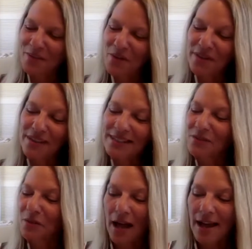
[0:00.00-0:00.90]
Well,
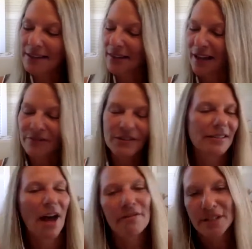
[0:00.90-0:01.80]
I love this
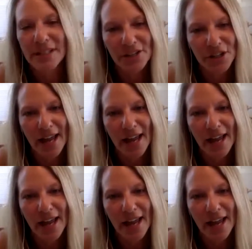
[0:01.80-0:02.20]
conversation.